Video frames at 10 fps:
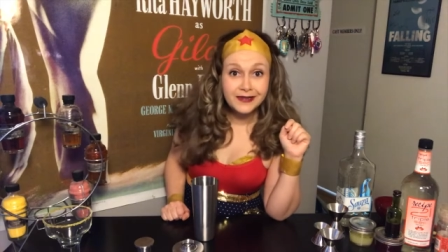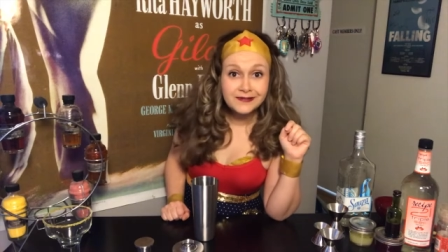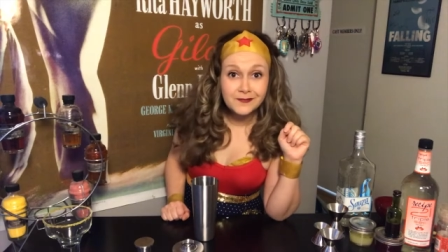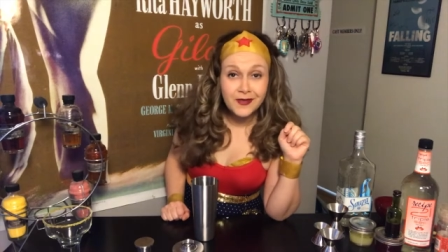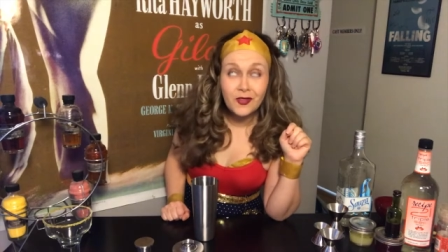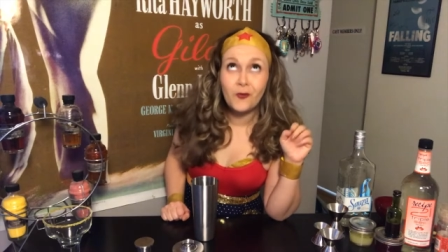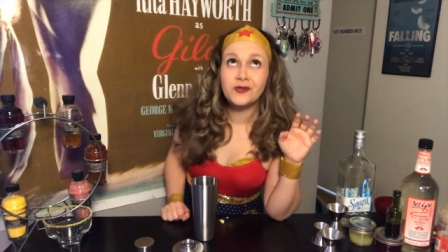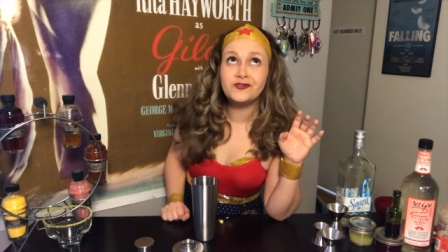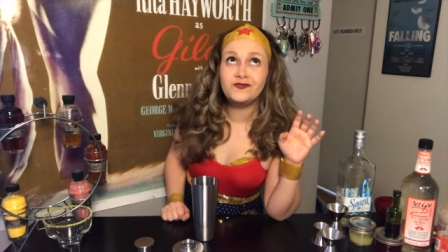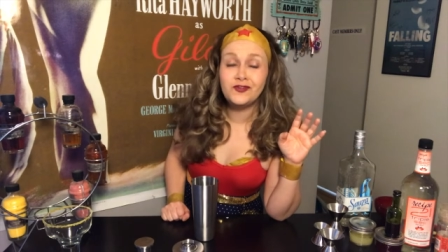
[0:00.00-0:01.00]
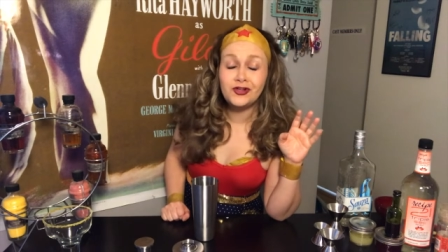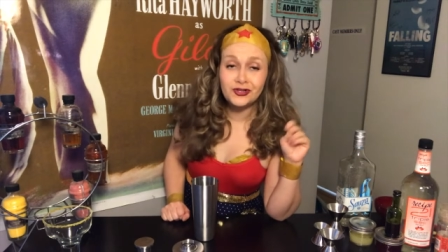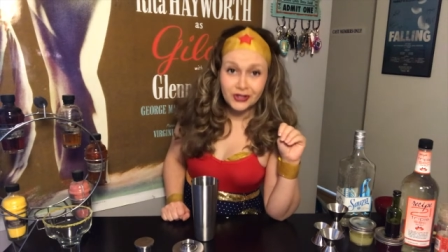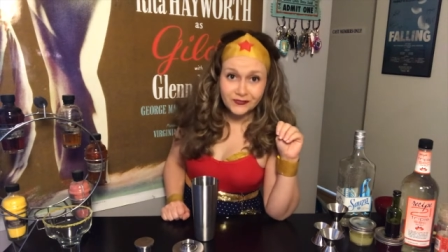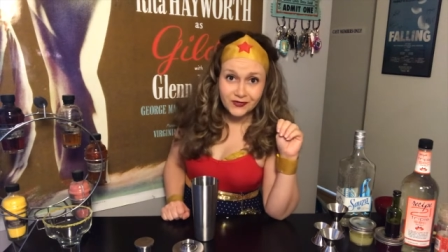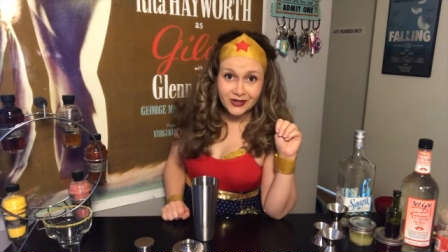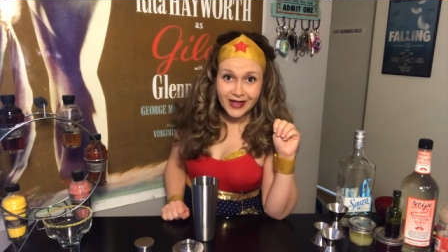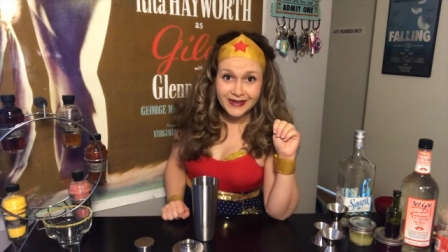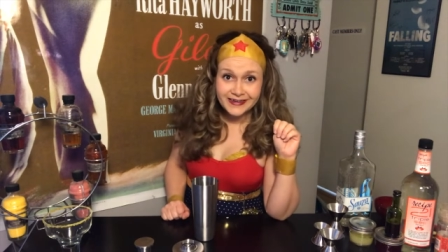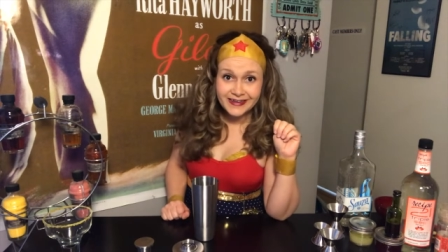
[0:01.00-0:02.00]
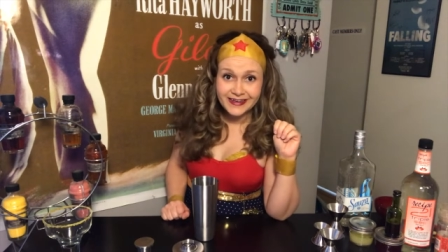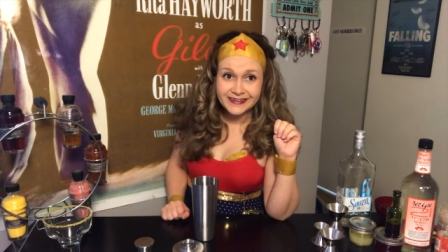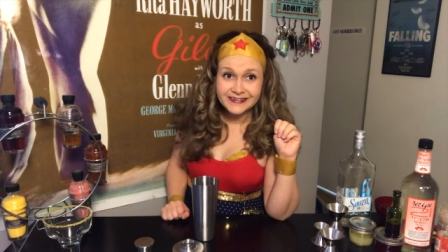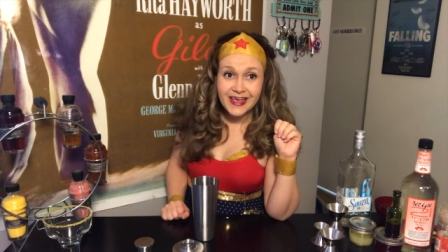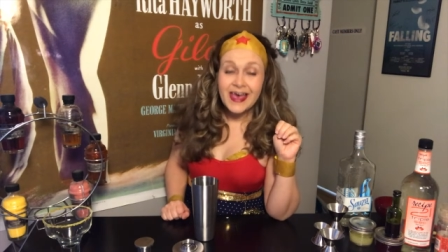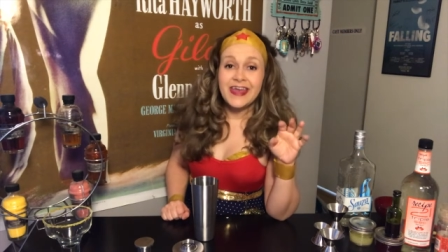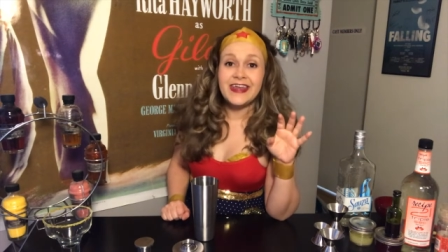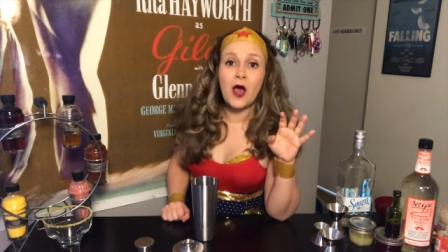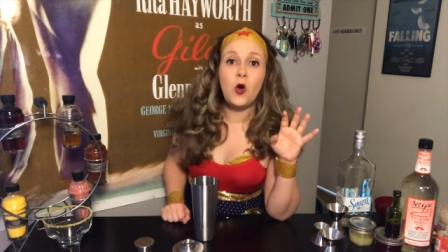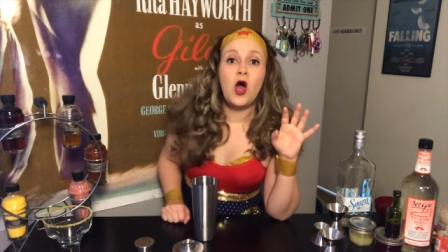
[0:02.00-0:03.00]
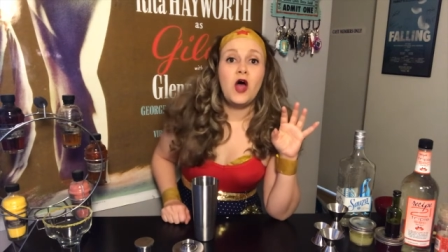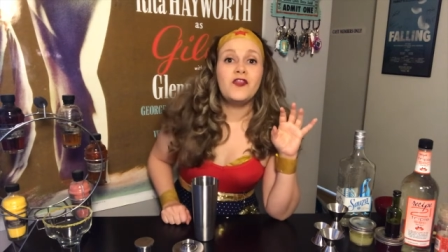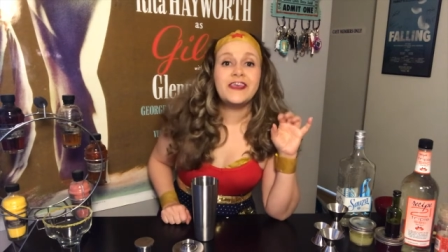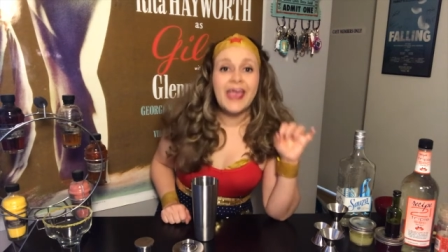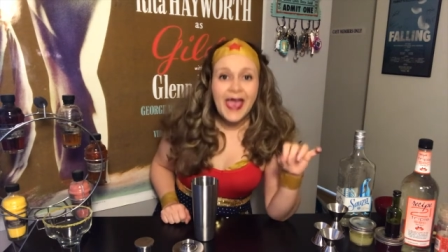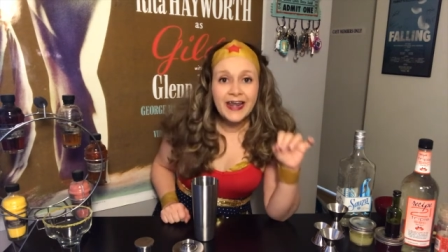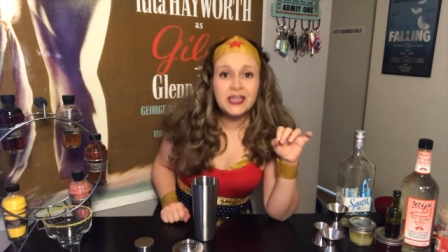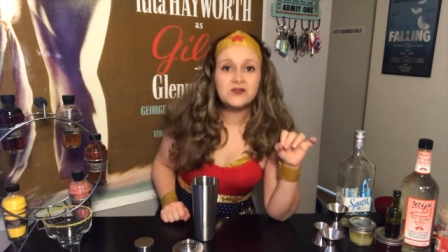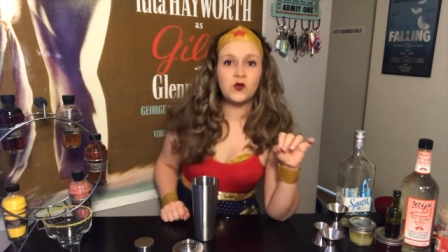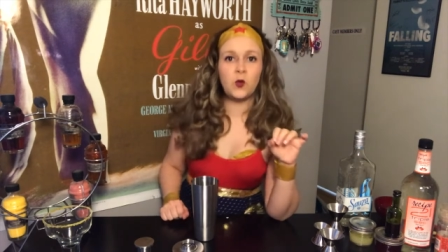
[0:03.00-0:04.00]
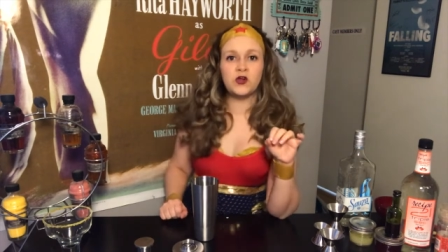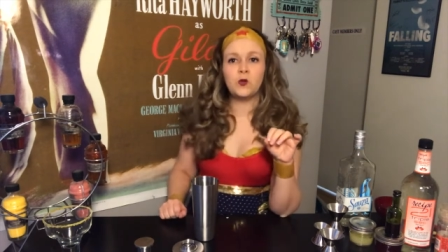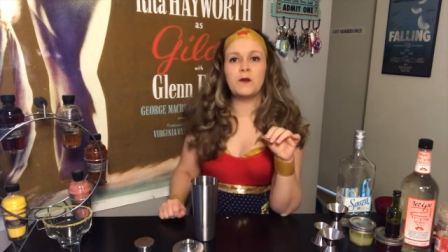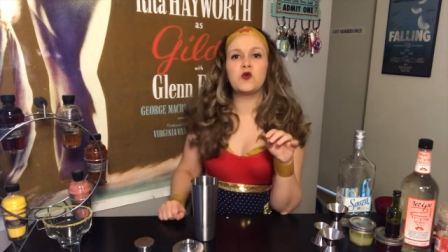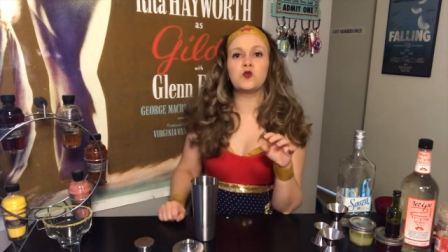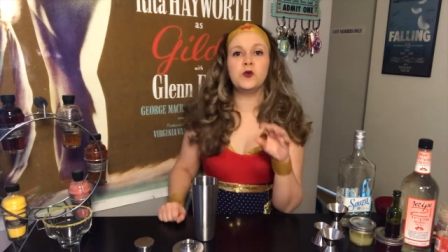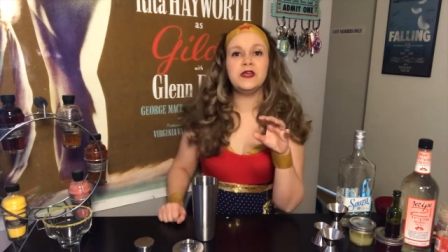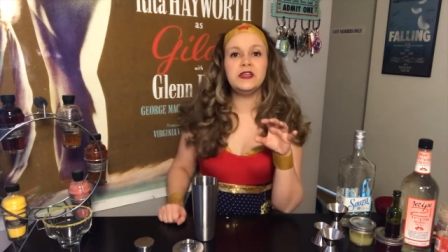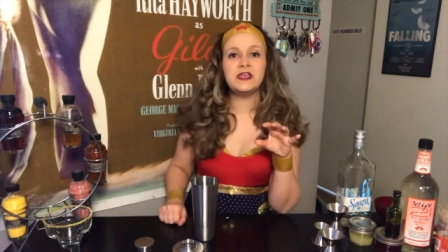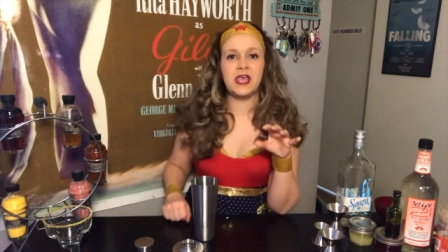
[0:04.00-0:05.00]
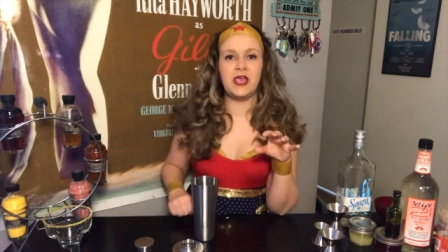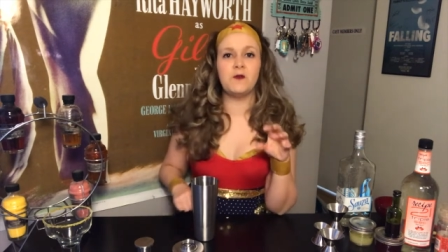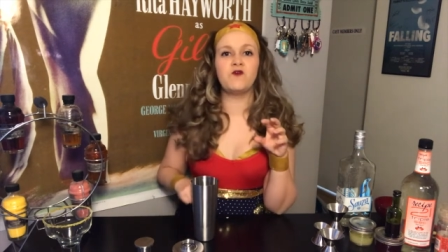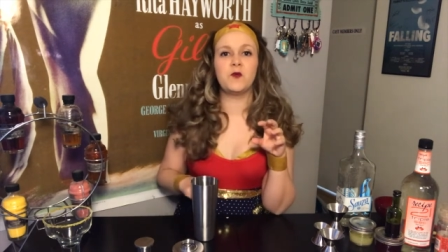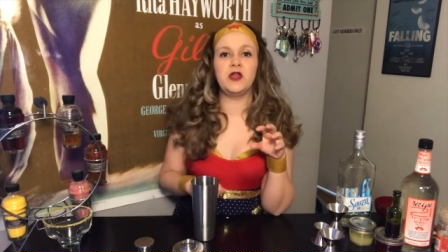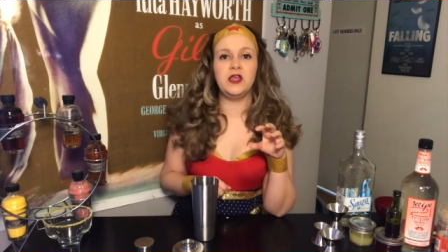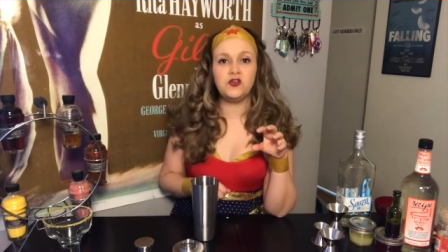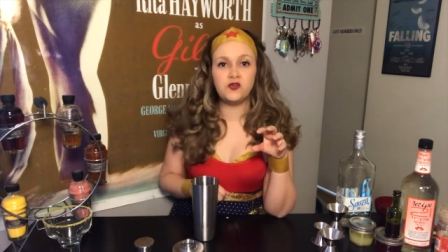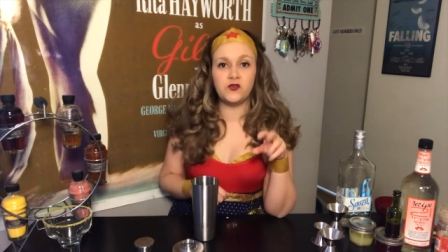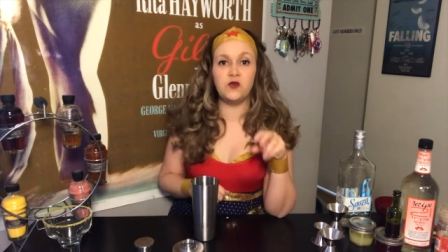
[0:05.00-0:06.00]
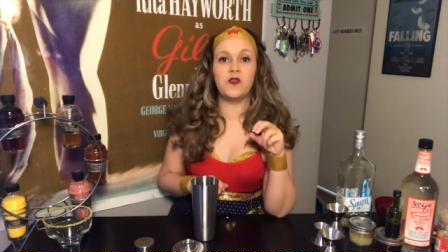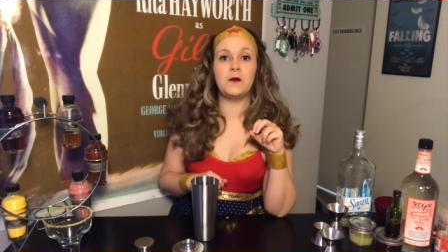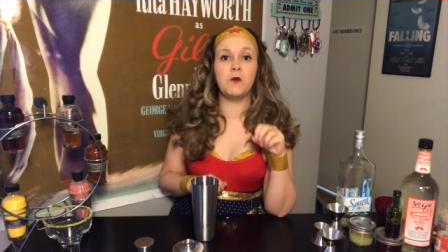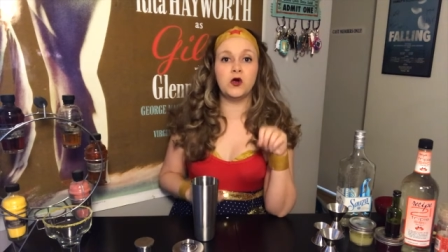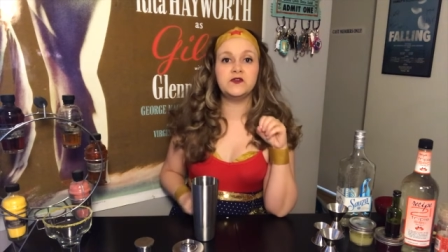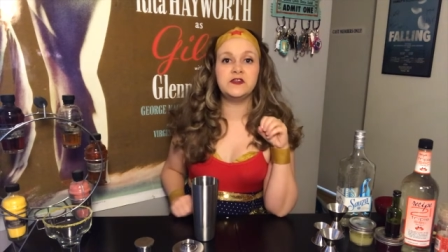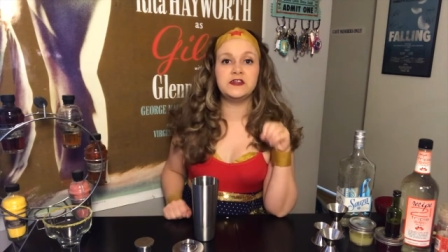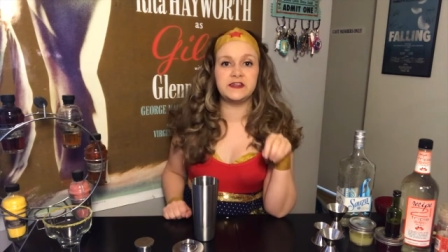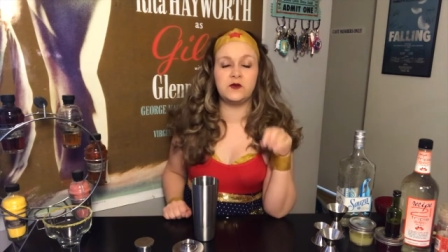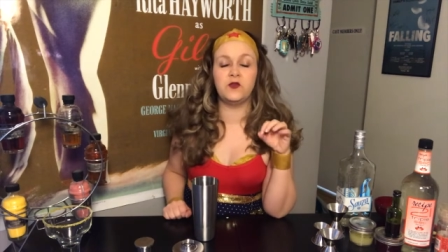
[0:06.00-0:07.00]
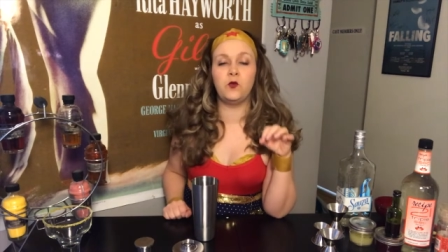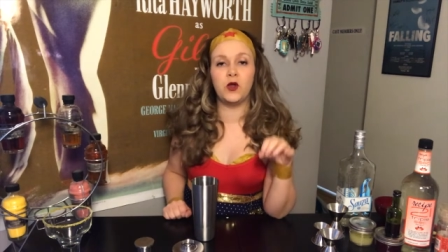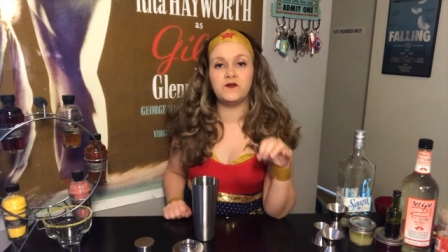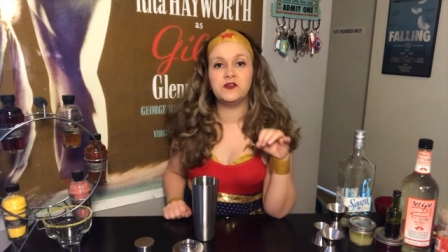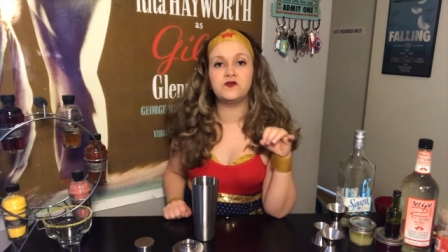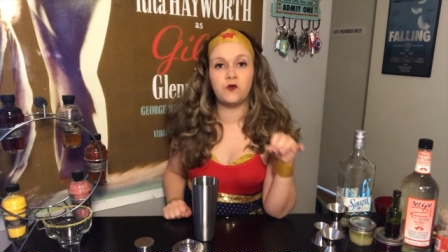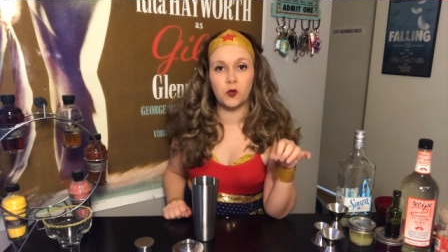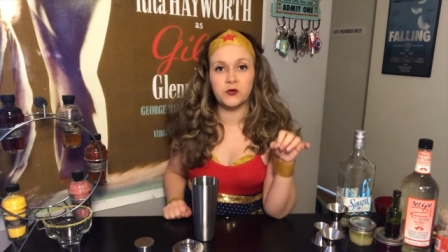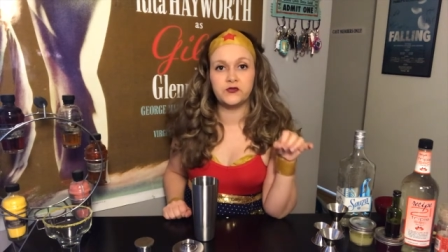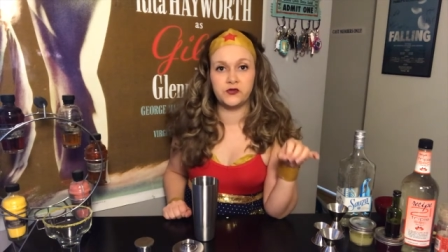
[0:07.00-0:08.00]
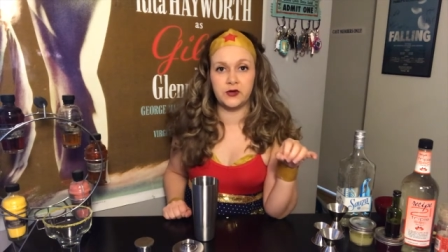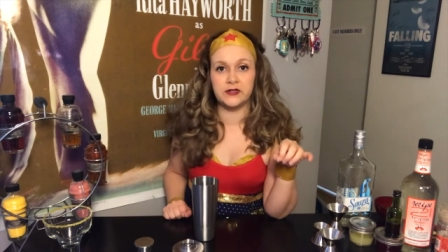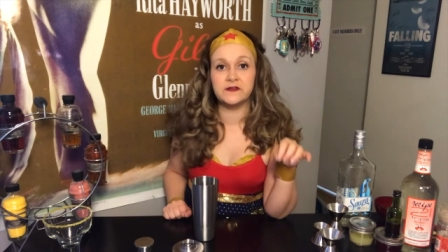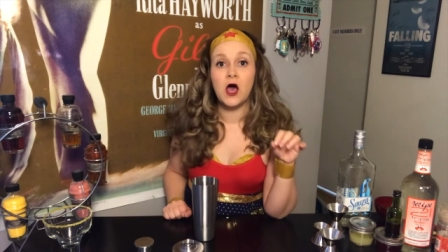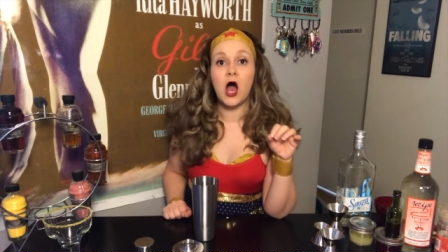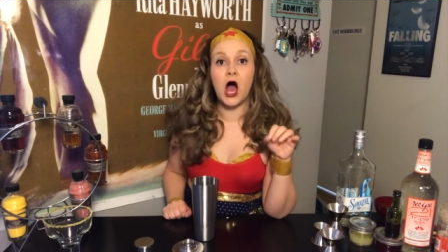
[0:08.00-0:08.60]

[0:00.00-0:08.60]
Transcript: Elizabeth was full of good ideas. Now, the catalyst for Wonder Woman really came from an interview that Marston did with one of his former students,